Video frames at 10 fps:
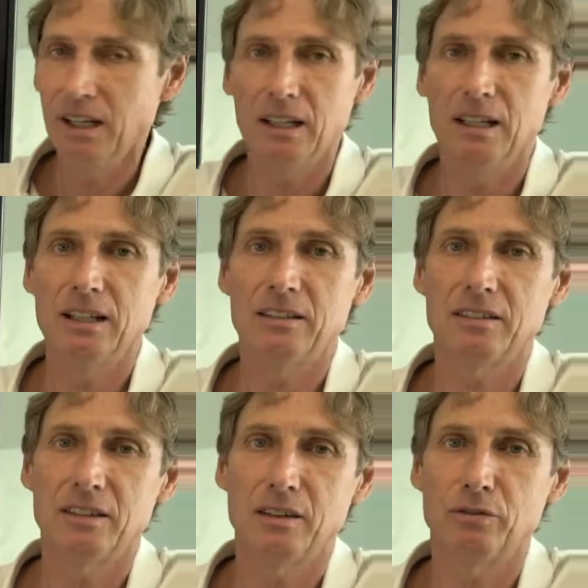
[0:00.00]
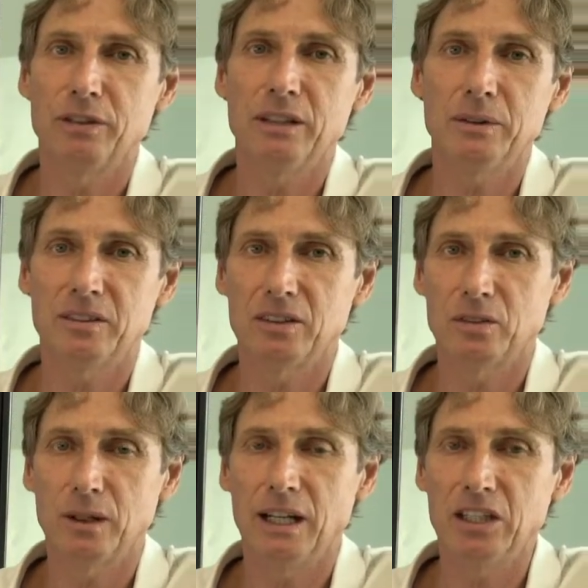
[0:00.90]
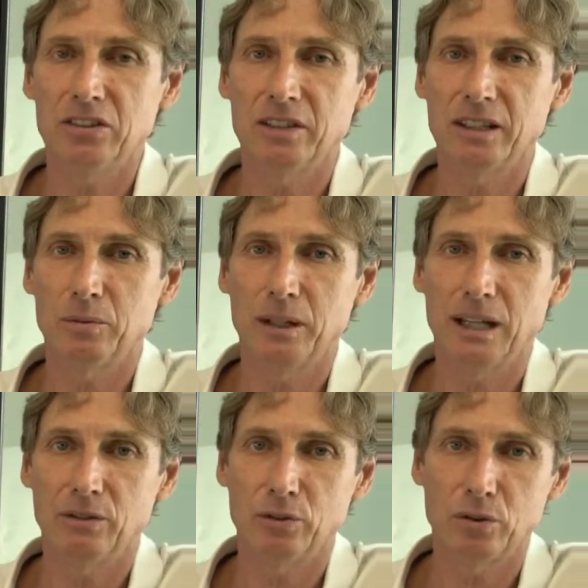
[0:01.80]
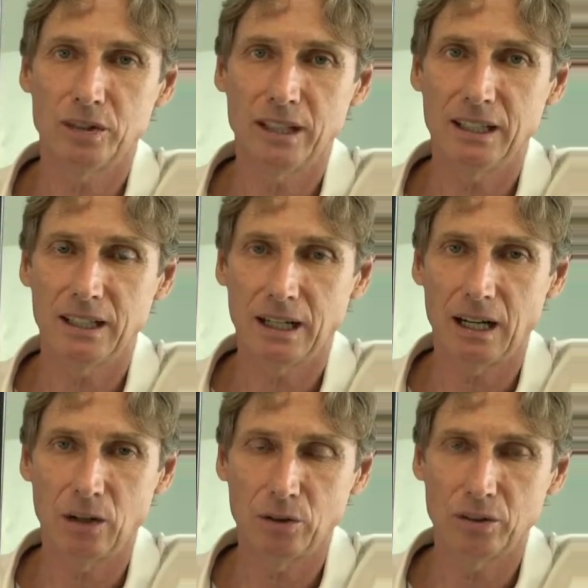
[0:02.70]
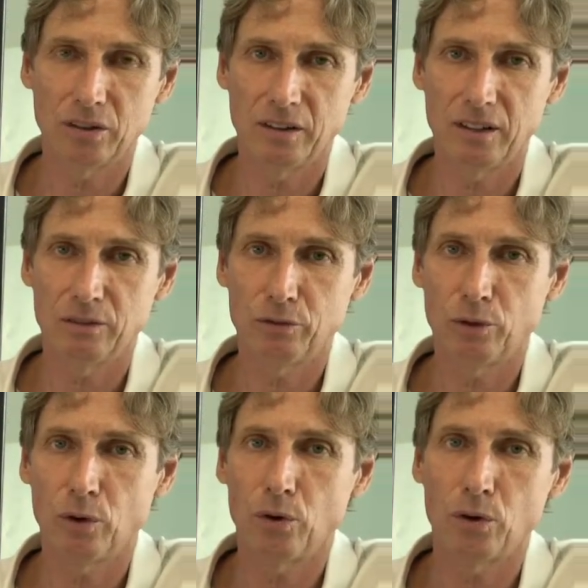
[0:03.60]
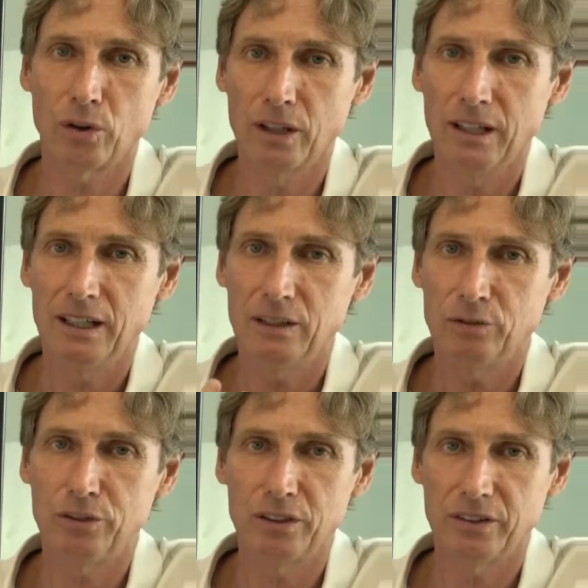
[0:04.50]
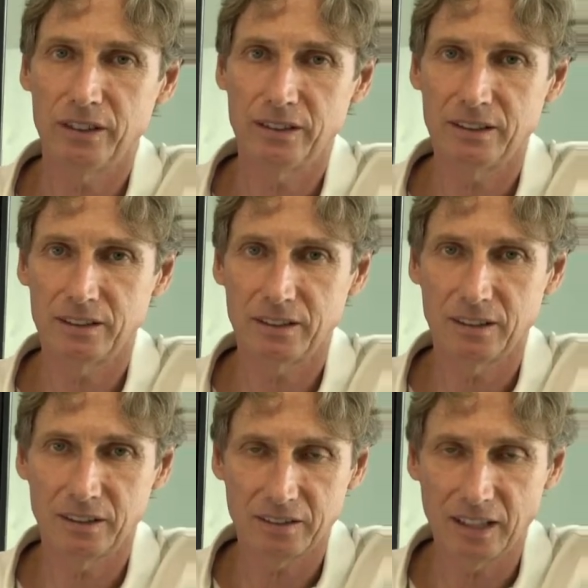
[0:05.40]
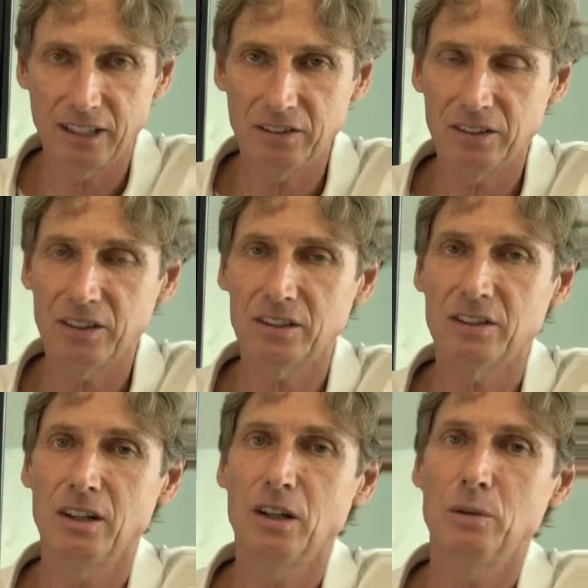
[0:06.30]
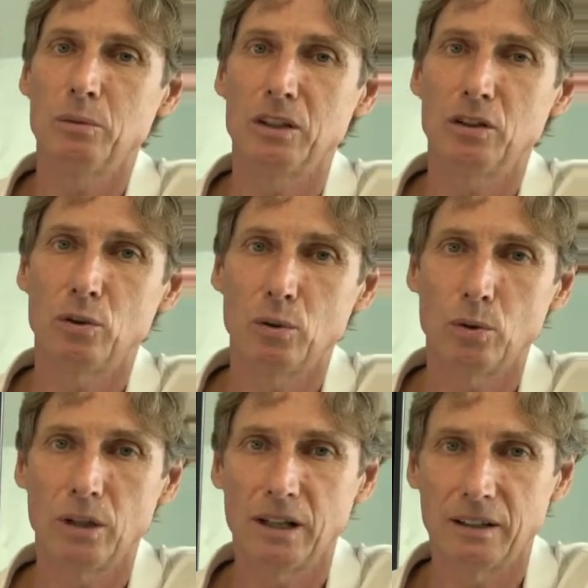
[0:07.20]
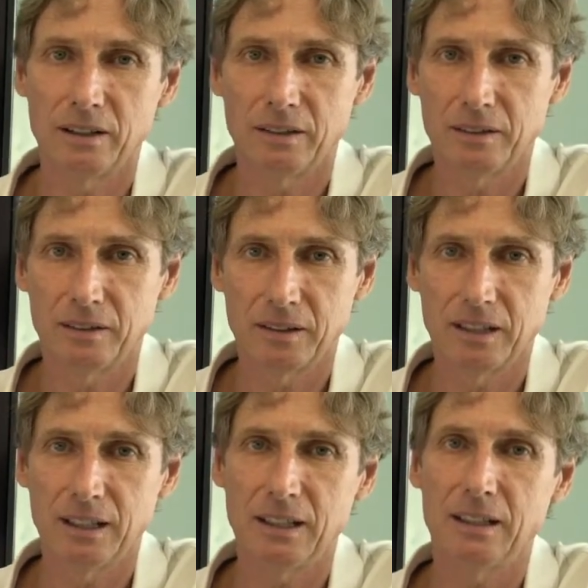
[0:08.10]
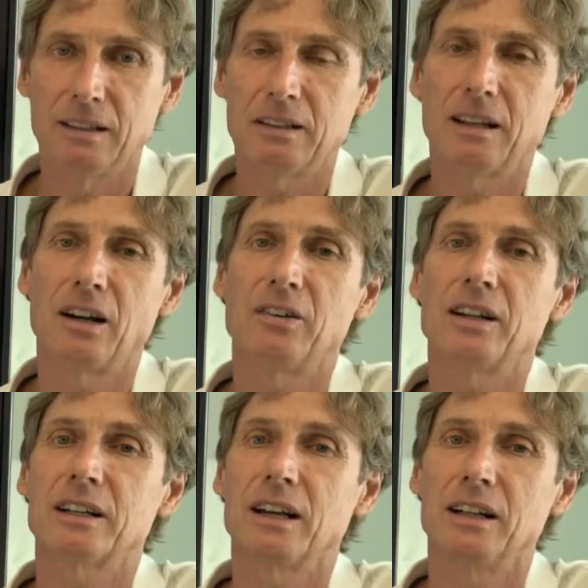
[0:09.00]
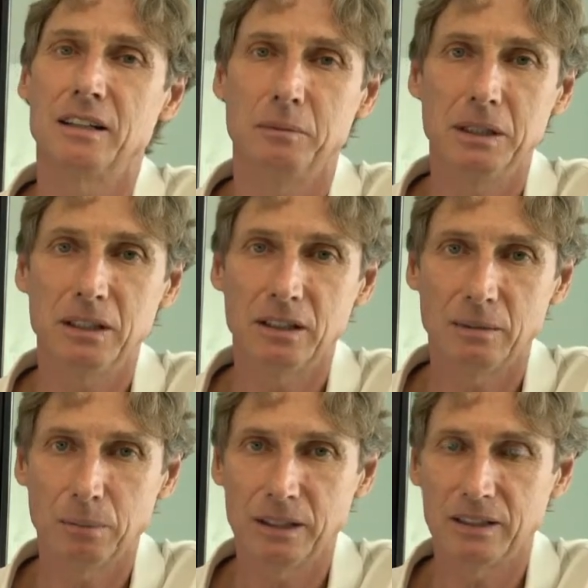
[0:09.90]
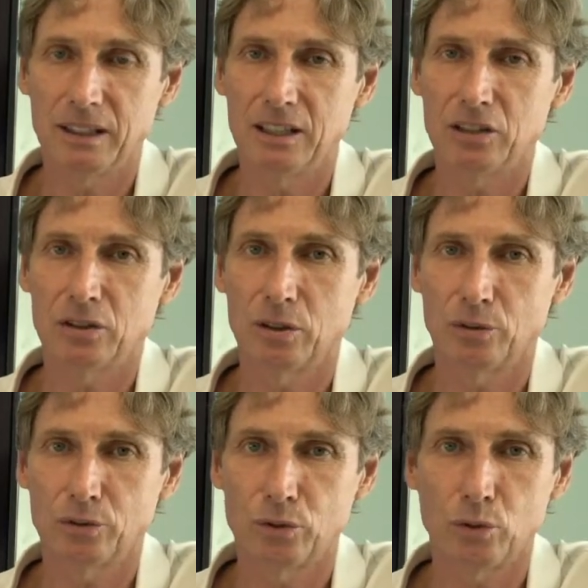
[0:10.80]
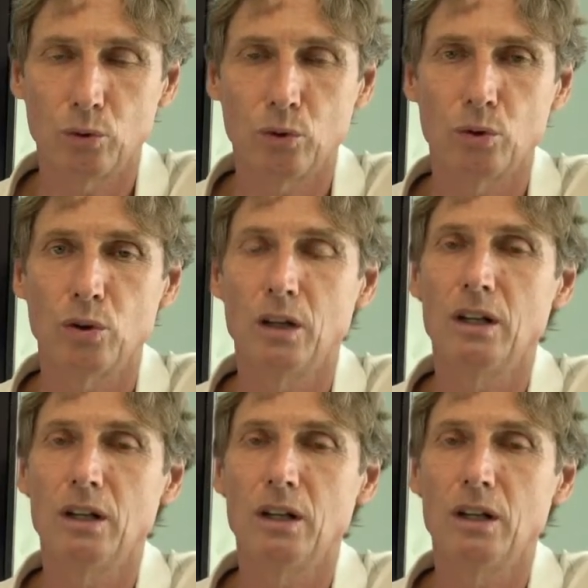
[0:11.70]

it's in the frequent situation that we have to take out the 4 inferior incisors. We do direct and immediate implantation of 2